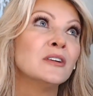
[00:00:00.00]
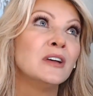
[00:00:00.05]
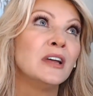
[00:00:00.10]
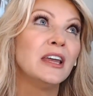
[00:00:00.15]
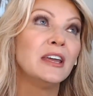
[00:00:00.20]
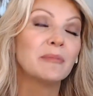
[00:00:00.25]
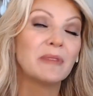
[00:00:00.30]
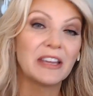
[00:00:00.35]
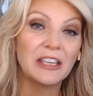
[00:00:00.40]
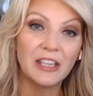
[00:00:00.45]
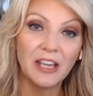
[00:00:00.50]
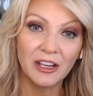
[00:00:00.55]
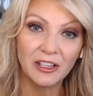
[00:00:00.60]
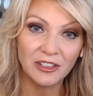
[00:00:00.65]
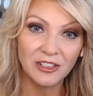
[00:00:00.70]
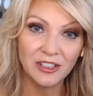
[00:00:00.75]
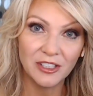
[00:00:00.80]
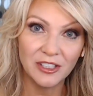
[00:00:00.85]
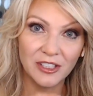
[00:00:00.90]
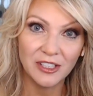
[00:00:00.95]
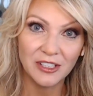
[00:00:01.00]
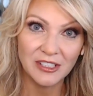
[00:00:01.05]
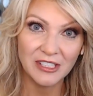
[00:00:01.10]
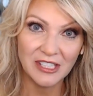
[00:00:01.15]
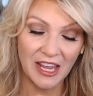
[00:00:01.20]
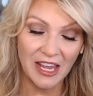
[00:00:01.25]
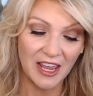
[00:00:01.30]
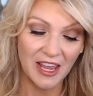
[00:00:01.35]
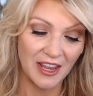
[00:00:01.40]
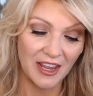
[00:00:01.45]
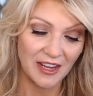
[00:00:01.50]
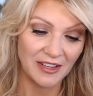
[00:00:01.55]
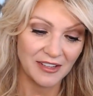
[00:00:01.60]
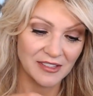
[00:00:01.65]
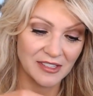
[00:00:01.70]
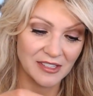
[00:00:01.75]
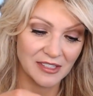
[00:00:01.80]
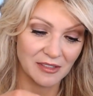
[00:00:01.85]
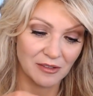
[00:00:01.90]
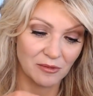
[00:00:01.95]
in my younger
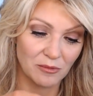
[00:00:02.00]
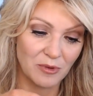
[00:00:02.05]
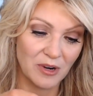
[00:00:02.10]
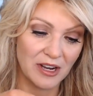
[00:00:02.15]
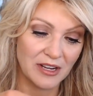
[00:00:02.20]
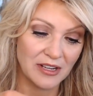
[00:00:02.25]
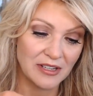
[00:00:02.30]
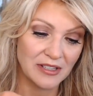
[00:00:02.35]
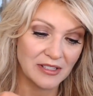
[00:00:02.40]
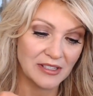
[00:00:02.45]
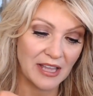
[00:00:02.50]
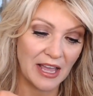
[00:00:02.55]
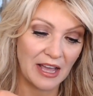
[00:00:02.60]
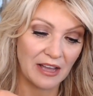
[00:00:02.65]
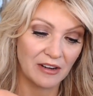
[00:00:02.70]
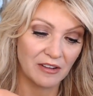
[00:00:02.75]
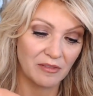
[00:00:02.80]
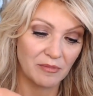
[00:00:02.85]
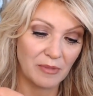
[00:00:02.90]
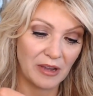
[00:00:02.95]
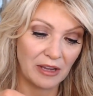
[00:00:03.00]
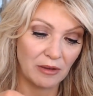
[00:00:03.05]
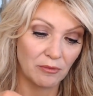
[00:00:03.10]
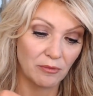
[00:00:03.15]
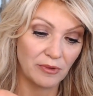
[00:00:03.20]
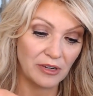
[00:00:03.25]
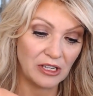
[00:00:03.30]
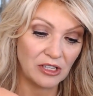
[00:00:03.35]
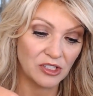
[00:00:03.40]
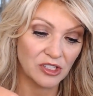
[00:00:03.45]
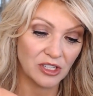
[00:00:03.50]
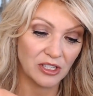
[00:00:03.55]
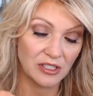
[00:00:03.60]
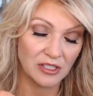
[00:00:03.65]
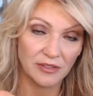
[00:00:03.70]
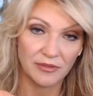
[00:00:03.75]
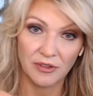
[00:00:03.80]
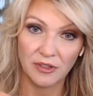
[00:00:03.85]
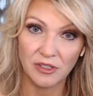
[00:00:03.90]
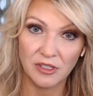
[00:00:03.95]
days was out of my reach
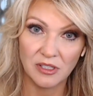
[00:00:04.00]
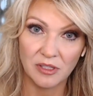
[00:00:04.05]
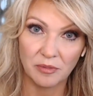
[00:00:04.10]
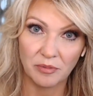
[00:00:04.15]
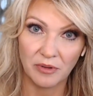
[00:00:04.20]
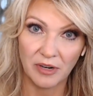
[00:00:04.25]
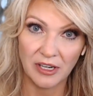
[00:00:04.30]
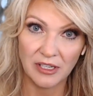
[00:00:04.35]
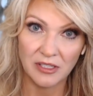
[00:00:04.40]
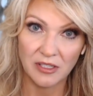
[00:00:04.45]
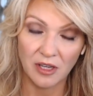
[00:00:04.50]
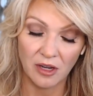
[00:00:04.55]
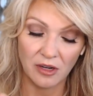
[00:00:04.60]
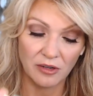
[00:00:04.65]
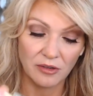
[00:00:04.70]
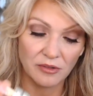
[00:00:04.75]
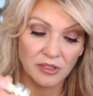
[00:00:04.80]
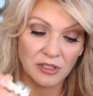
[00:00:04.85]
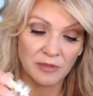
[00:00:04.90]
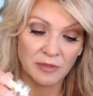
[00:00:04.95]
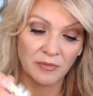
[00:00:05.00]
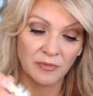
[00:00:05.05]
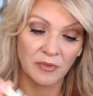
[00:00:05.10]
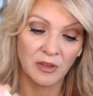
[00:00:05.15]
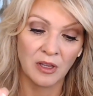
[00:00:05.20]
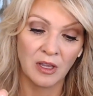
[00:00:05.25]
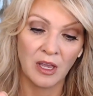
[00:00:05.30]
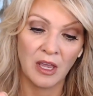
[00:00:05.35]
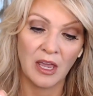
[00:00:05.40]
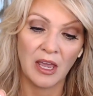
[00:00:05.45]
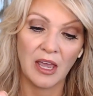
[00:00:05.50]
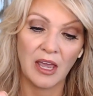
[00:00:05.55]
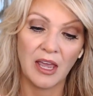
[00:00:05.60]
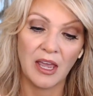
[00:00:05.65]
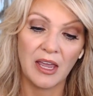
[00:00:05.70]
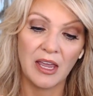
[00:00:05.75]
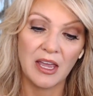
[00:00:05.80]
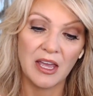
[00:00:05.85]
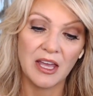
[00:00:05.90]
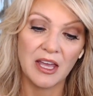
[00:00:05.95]
as far as the price goes.
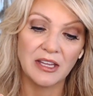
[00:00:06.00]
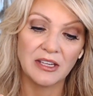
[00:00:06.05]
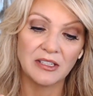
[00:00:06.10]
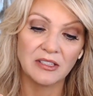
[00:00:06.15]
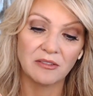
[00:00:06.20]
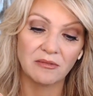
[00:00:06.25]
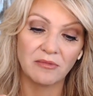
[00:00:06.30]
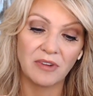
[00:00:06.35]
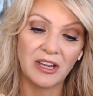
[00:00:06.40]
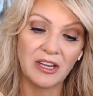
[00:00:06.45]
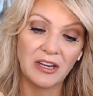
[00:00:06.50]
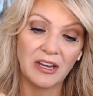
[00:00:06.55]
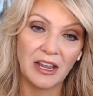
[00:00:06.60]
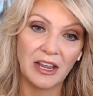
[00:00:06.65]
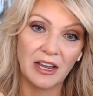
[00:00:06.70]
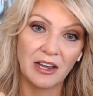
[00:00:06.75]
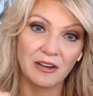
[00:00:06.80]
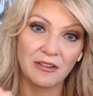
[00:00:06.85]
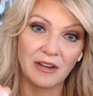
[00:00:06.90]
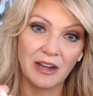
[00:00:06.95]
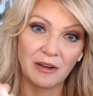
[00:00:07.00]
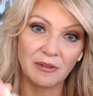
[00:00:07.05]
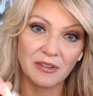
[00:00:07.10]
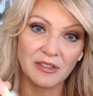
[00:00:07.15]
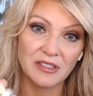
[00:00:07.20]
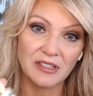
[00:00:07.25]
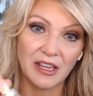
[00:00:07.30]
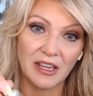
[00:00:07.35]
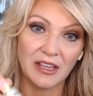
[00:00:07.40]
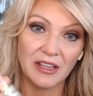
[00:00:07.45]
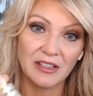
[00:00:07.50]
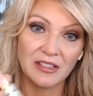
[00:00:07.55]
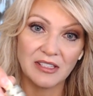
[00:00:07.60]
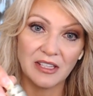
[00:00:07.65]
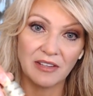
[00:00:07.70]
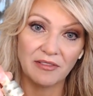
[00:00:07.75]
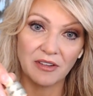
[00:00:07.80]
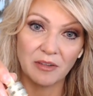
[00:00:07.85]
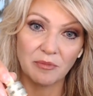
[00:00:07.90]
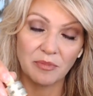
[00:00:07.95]
And right now, I will say it's
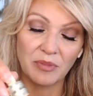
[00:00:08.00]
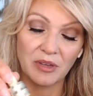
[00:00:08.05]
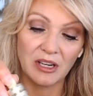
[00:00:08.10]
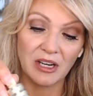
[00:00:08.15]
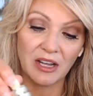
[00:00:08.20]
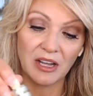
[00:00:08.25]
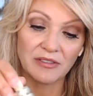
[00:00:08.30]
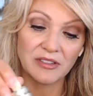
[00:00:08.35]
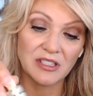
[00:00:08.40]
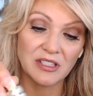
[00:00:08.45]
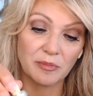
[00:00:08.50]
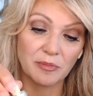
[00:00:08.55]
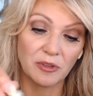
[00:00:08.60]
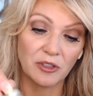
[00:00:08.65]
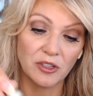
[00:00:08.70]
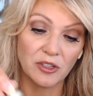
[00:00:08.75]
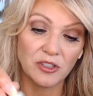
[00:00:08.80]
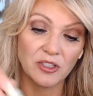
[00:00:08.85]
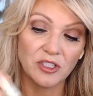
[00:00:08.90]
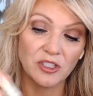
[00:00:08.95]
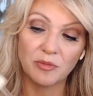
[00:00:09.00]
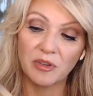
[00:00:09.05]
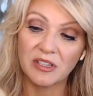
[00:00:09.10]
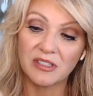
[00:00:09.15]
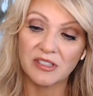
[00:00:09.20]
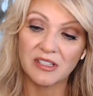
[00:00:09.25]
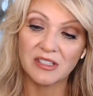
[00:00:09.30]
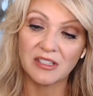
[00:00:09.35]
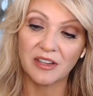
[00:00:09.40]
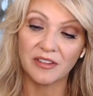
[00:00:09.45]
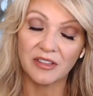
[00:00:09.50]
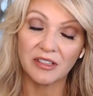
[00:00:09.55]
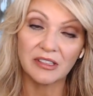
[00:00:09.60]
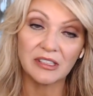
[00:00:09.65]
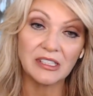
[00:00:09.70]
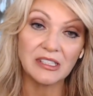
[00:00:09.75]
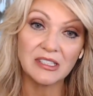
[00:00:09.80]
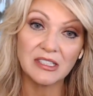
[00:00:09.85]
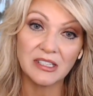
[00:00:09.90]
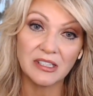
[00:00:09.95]
even a bit of a splurge because it's not the
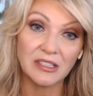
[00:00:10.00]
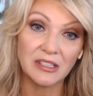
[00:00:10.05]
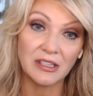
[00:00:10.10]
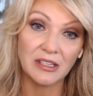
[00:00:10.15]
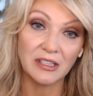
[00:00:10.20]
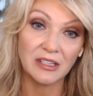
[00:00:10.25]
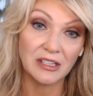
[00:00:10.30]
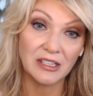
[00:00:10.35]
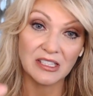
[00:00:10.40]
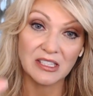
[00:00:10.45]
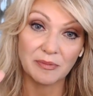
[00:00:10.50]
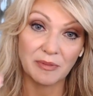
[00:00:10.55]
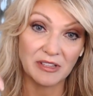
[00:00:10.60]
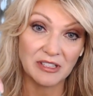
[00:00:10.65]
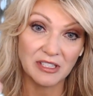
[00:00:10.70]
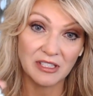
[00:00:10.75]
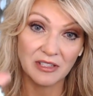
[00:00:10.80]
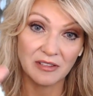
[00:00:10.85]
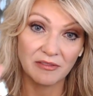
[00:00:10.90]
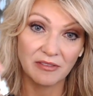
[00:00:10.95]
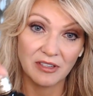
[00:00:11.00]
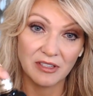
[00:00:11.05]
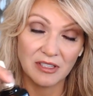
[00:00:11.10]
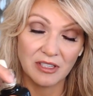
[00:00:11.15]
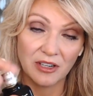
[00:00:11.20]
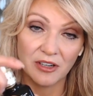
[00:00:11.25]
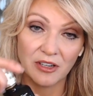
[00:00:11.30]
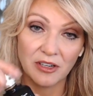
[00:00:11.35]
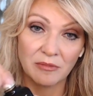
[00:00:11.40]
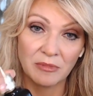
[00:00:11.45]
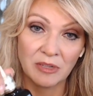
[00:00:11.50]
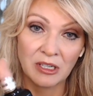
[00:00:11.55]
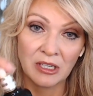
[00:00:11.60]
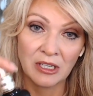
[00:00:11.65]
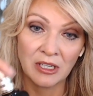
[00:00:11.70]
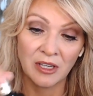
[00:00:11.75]
least inexpensive serum